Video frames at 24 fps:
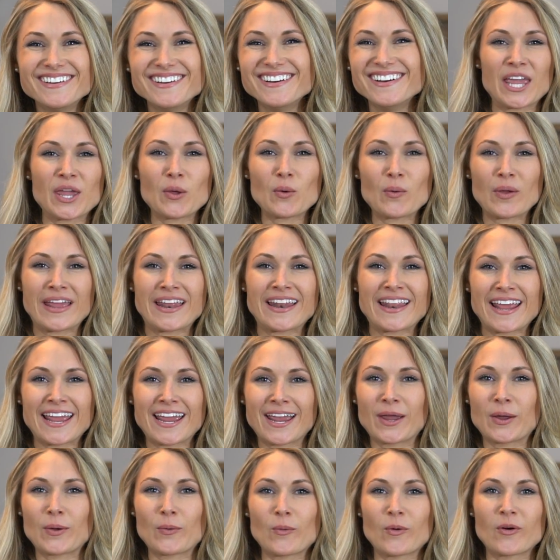You get
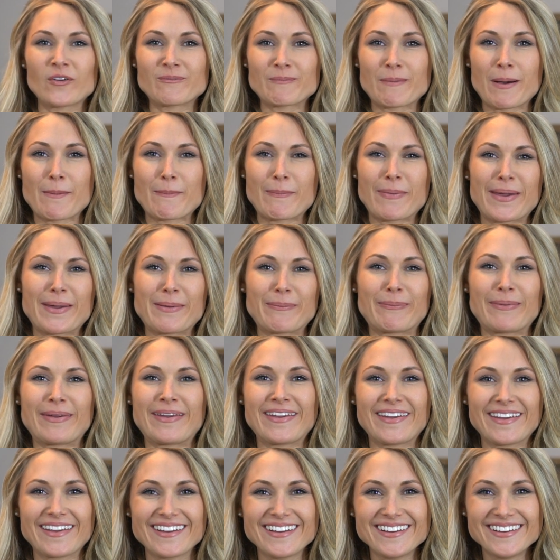that goo off my baby.
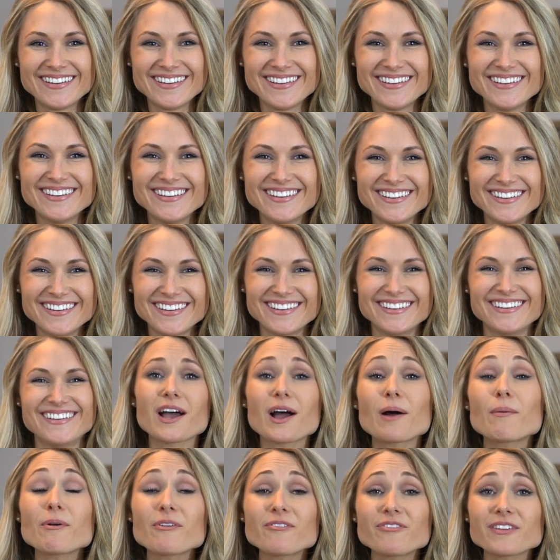
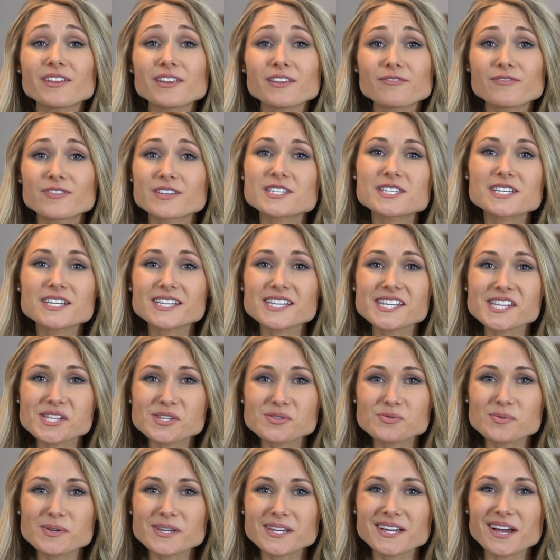How am I feeling physically
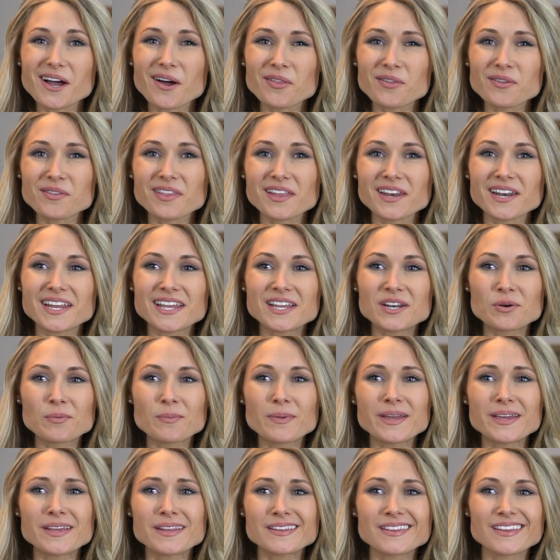this week, other than
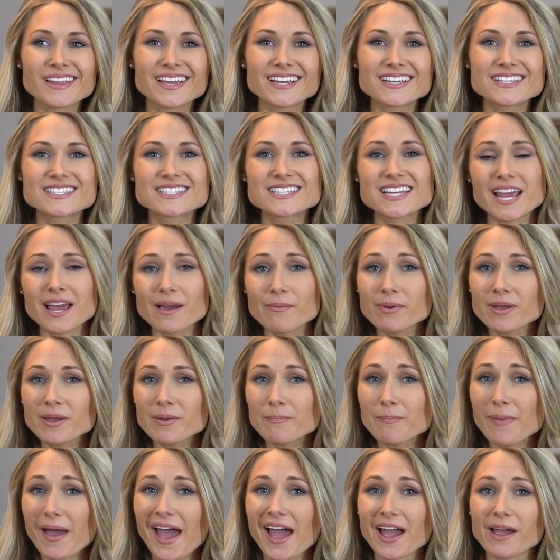intermittent like
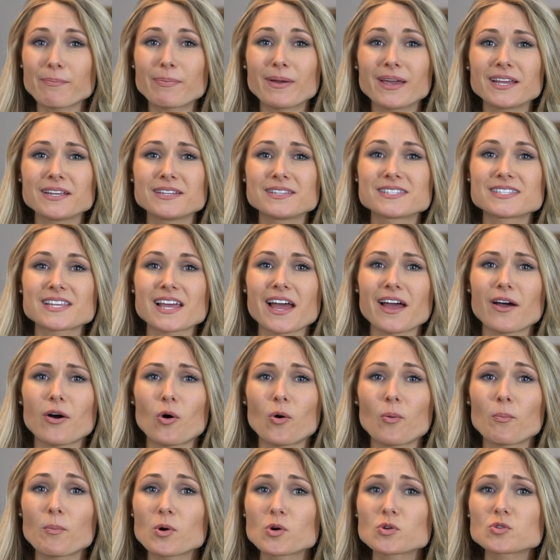stabbing back pains that
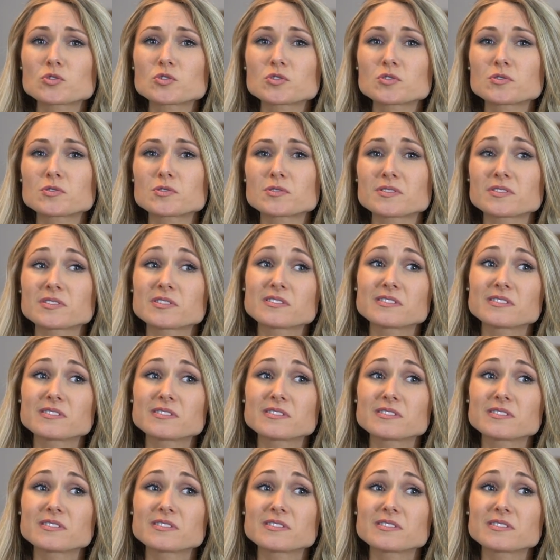almost